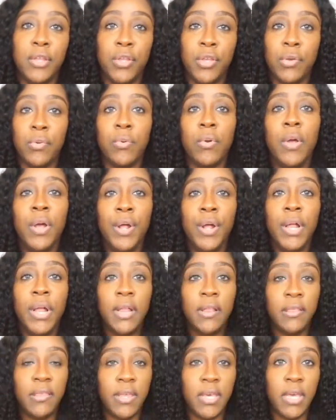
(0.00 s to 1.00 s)
you
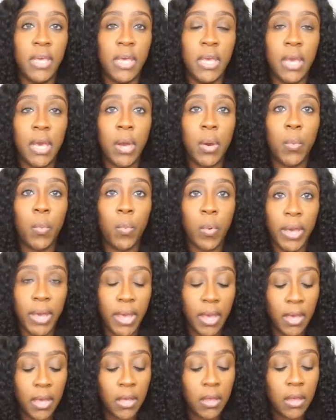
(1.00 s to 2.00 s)
the
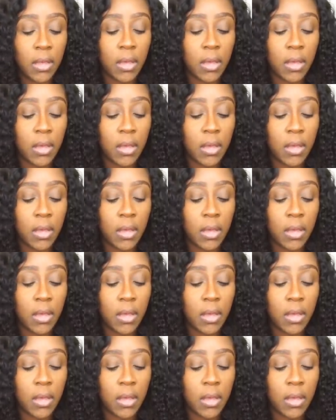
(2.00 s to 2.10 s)
wig.